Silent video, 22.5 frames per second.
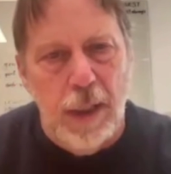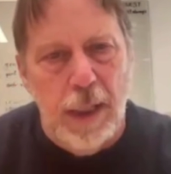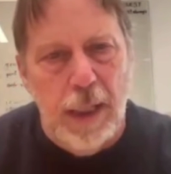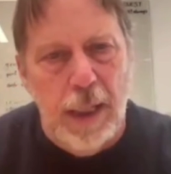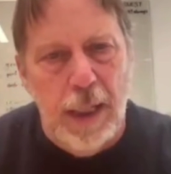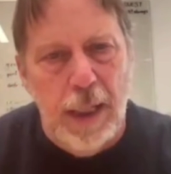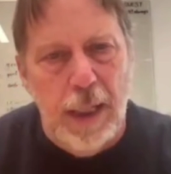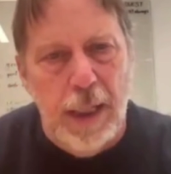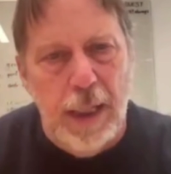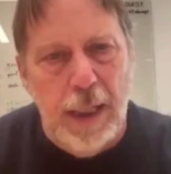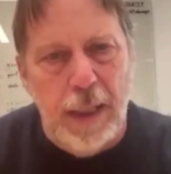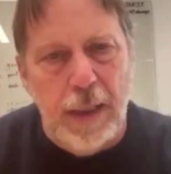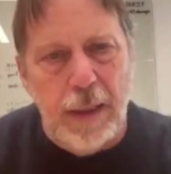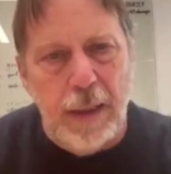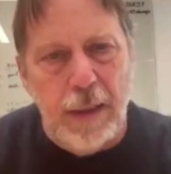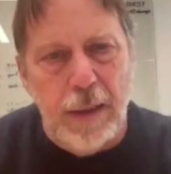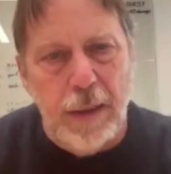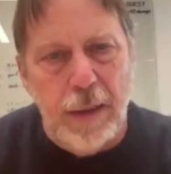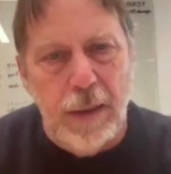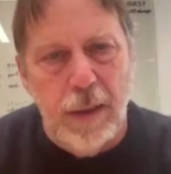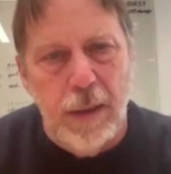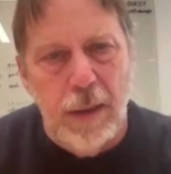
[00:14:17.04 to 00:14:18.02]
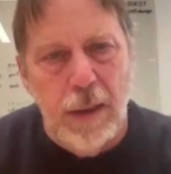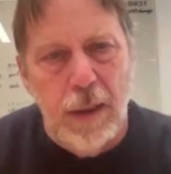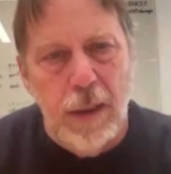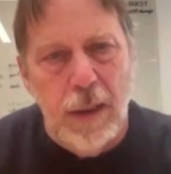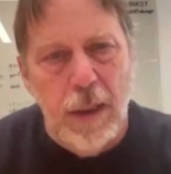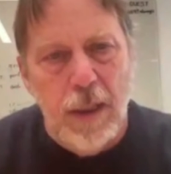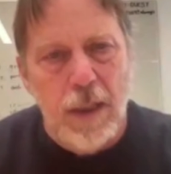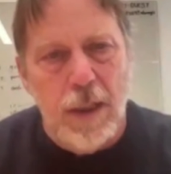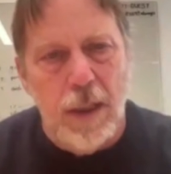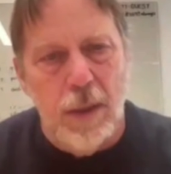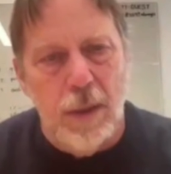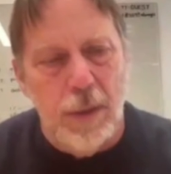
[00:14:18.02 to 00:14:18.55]
And
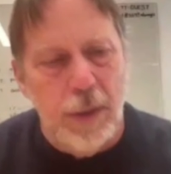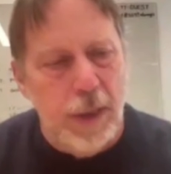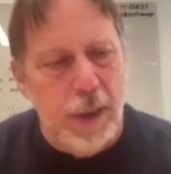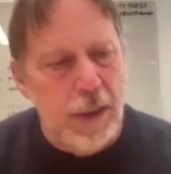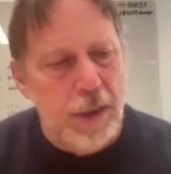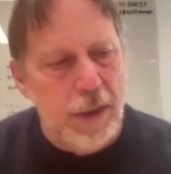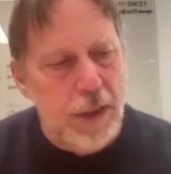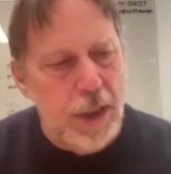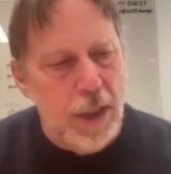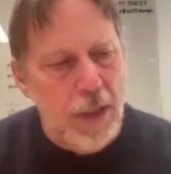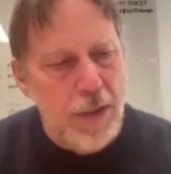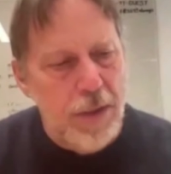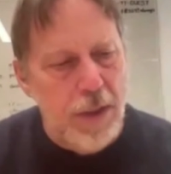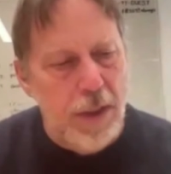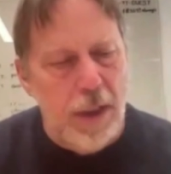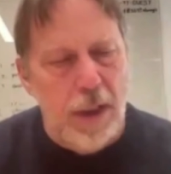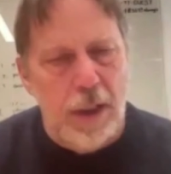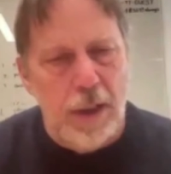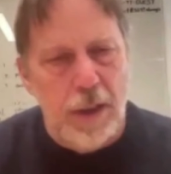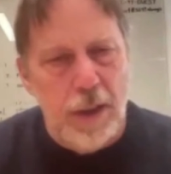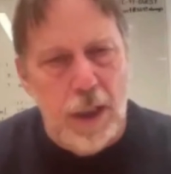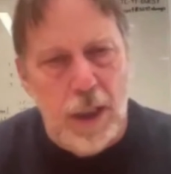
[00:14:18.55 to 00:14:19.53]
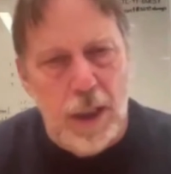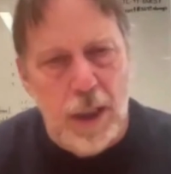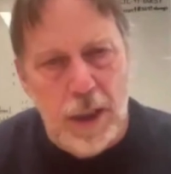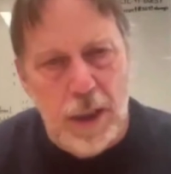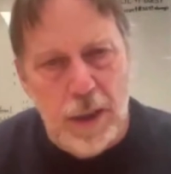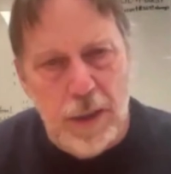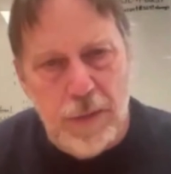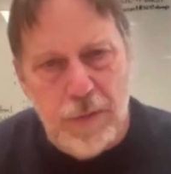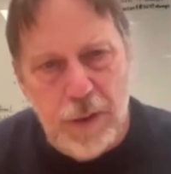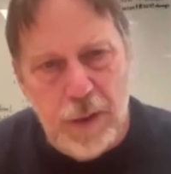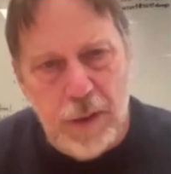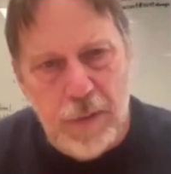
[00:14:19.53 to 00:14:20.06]
so we adjusted our
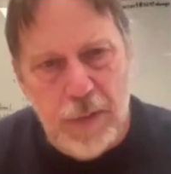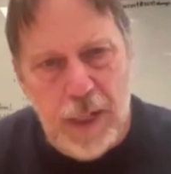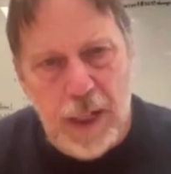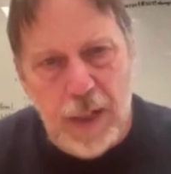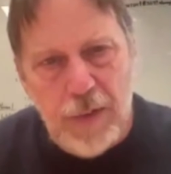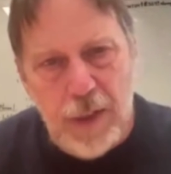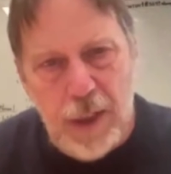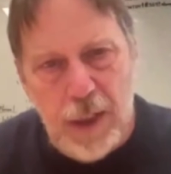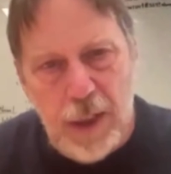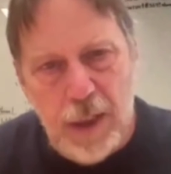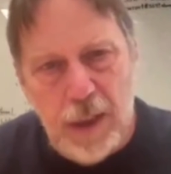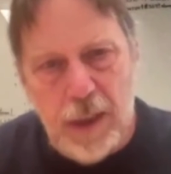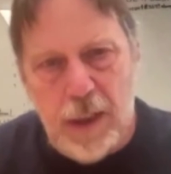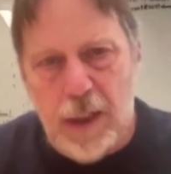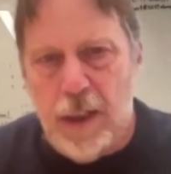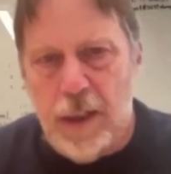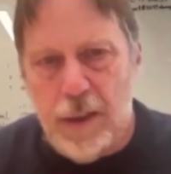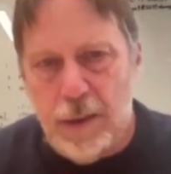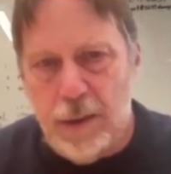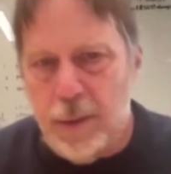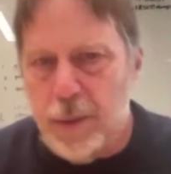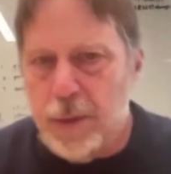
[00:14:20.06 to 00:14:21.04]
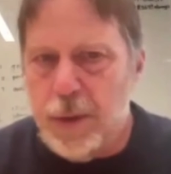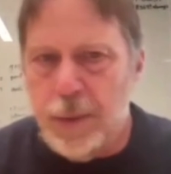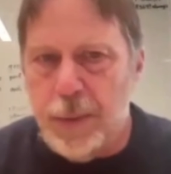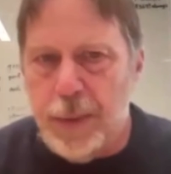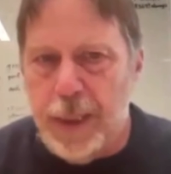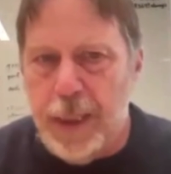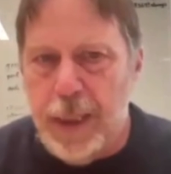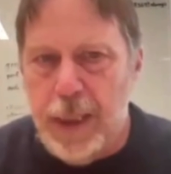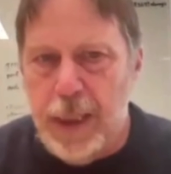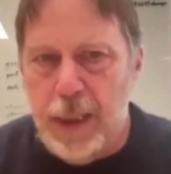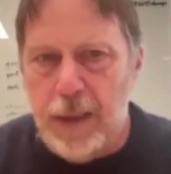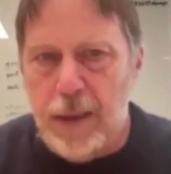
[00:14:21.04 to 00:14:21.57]
target for the VAX 8800, which we
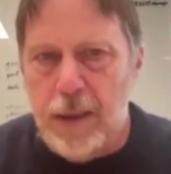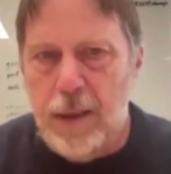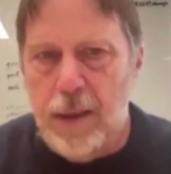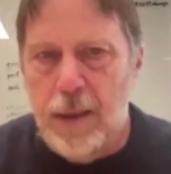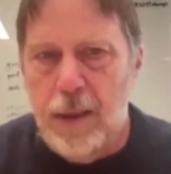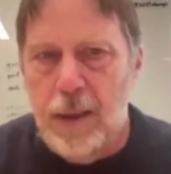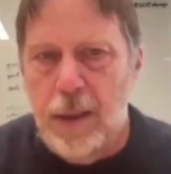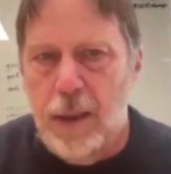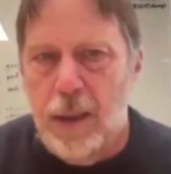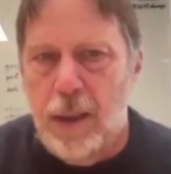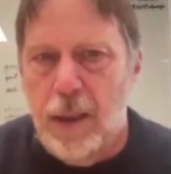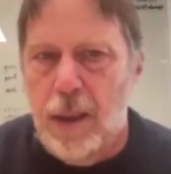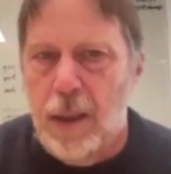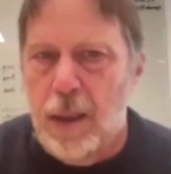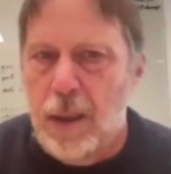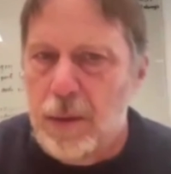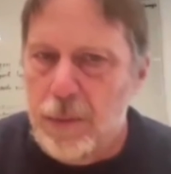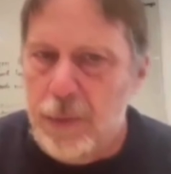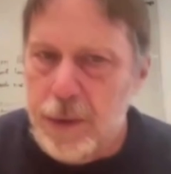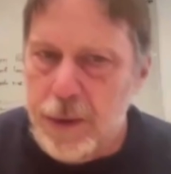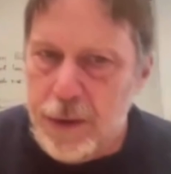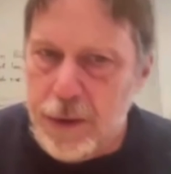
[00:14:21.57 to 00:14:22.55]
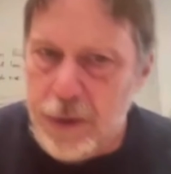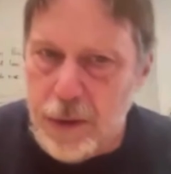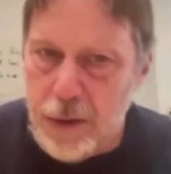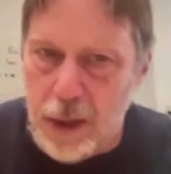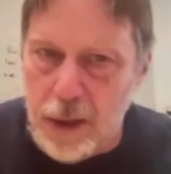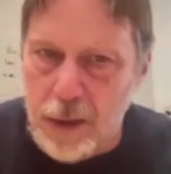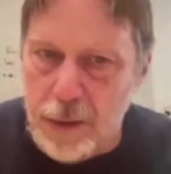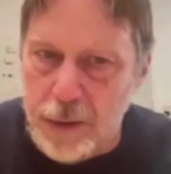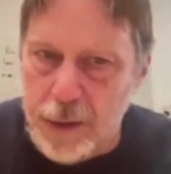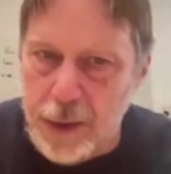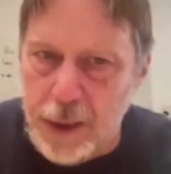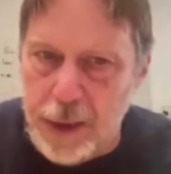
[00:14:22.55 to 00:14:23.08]
hit. We
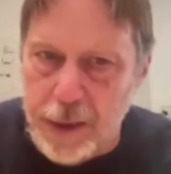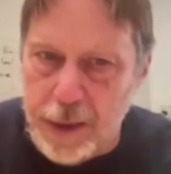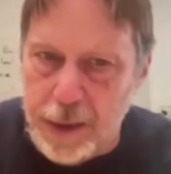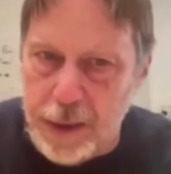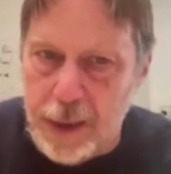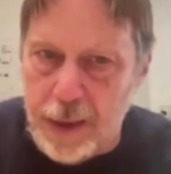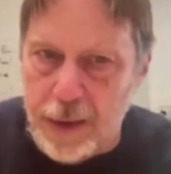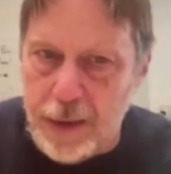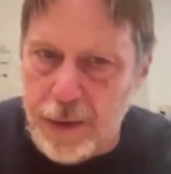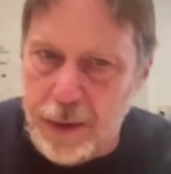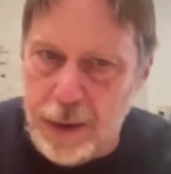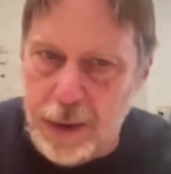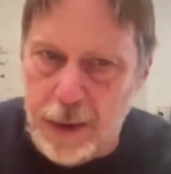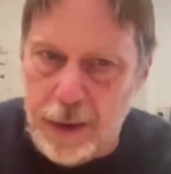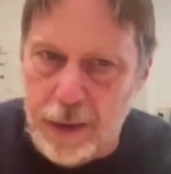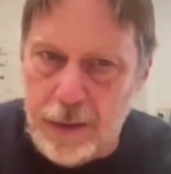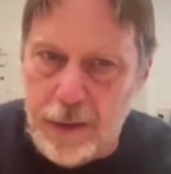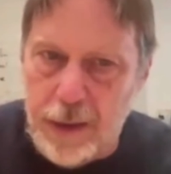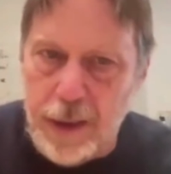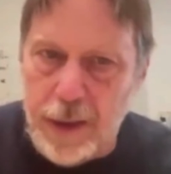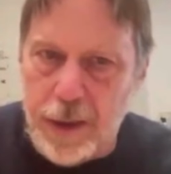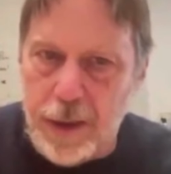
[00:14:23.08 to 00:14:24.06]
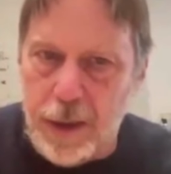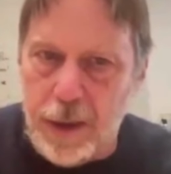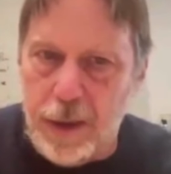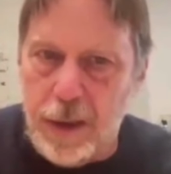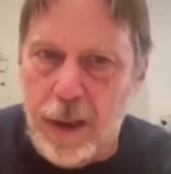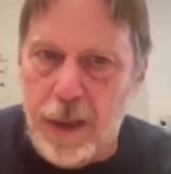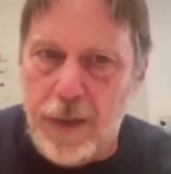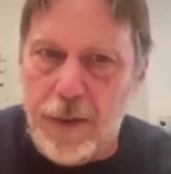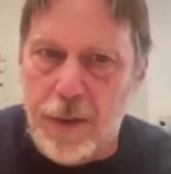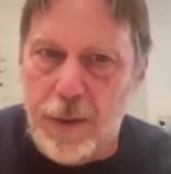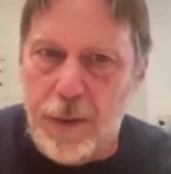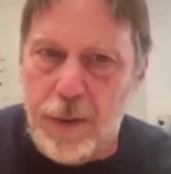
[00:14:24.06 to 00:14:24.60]
struggled on the next generation
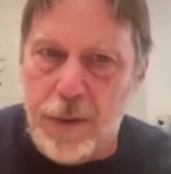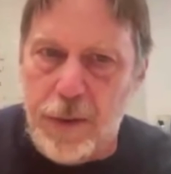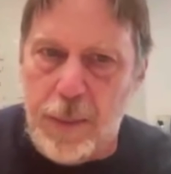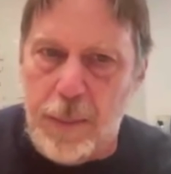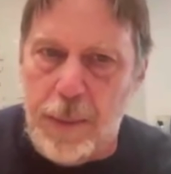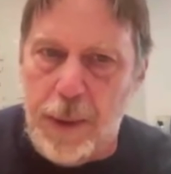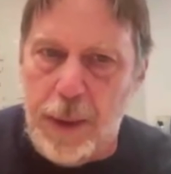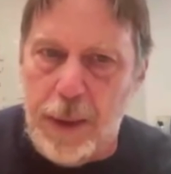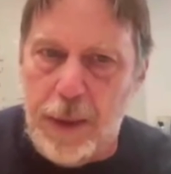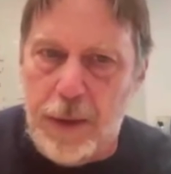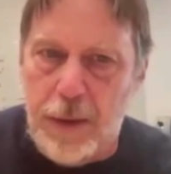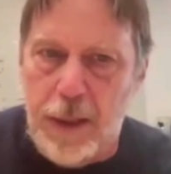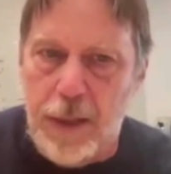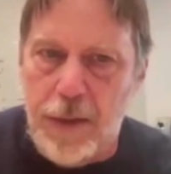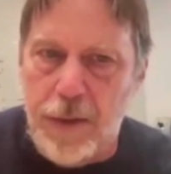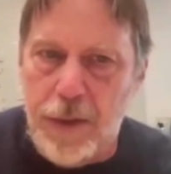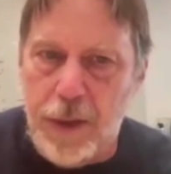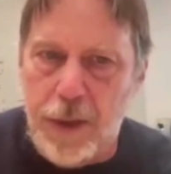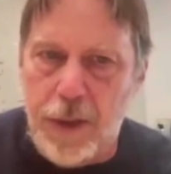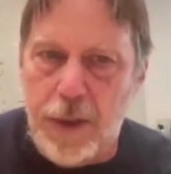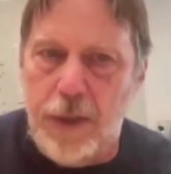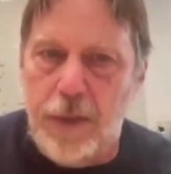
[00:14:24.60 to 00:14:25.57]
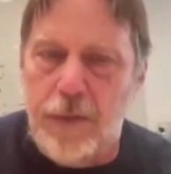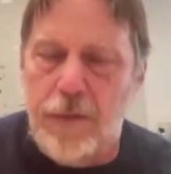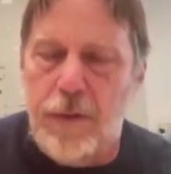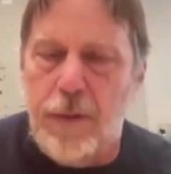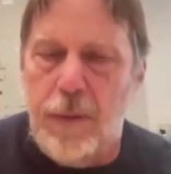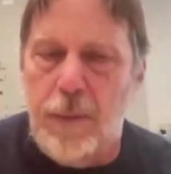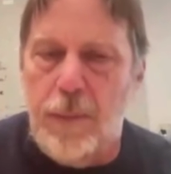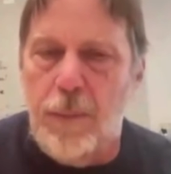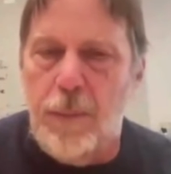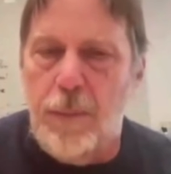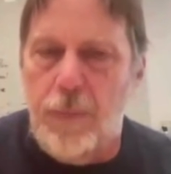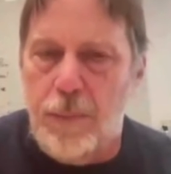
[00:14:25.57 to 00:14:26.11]
because there was a big transition
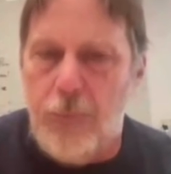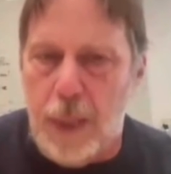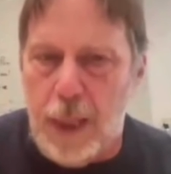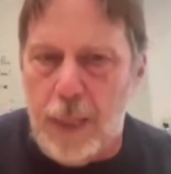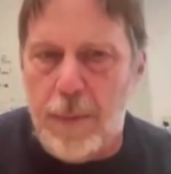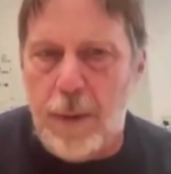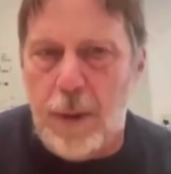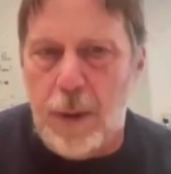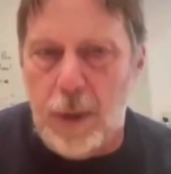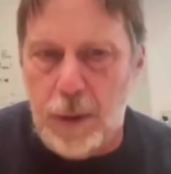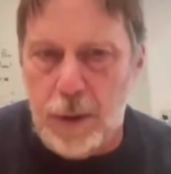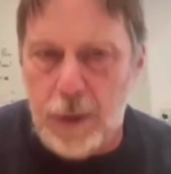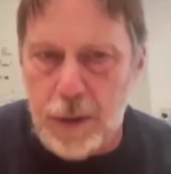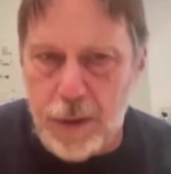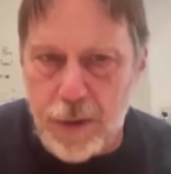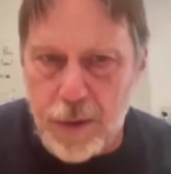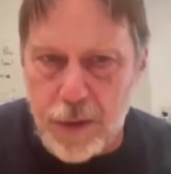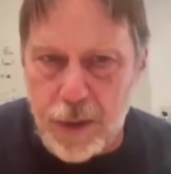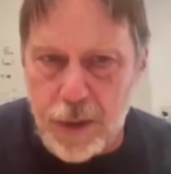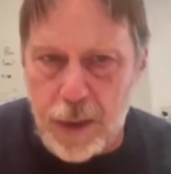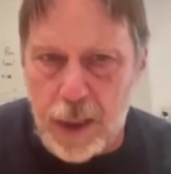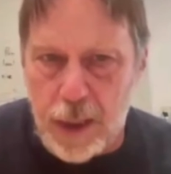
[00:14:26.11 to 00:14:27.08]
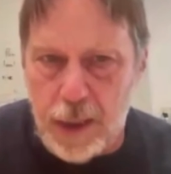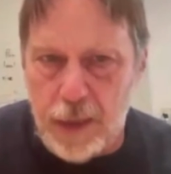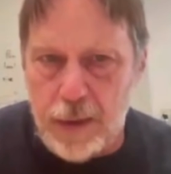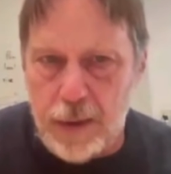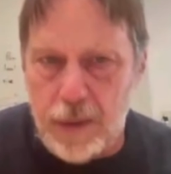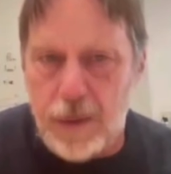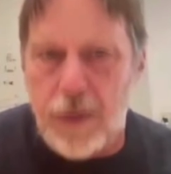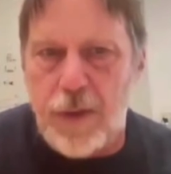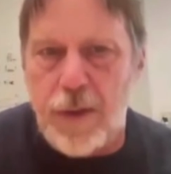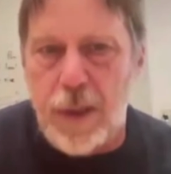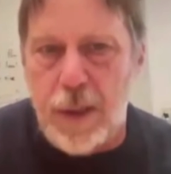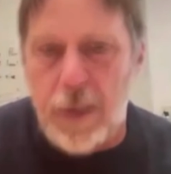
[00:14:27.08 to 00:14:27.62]
from bipolar design
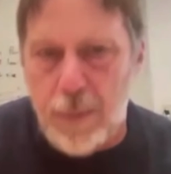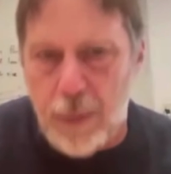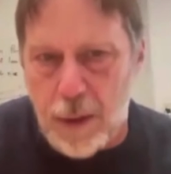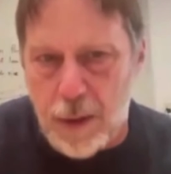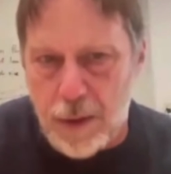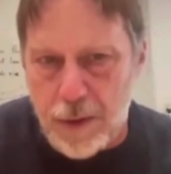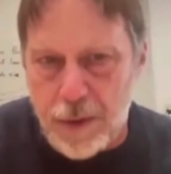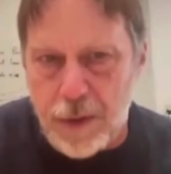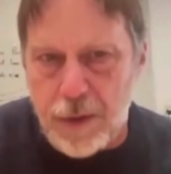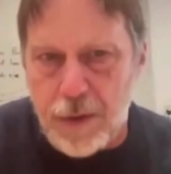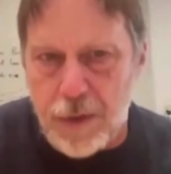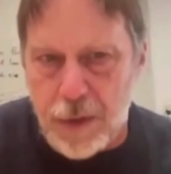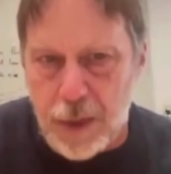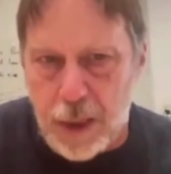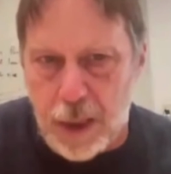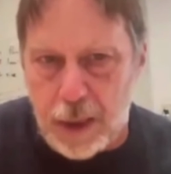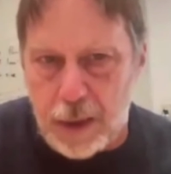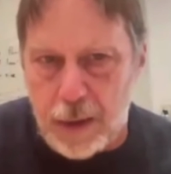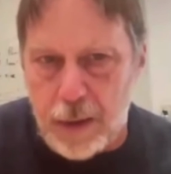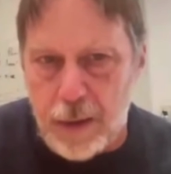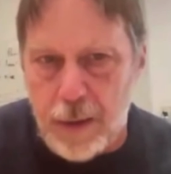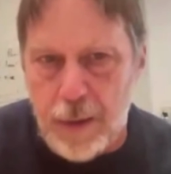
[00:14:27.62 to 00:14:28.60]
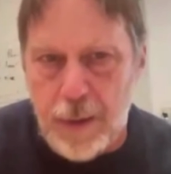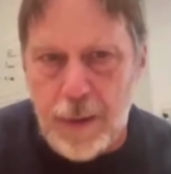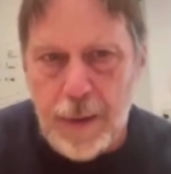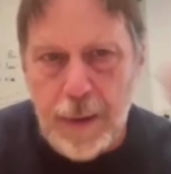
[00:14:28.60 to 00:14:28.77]
to CMOS design.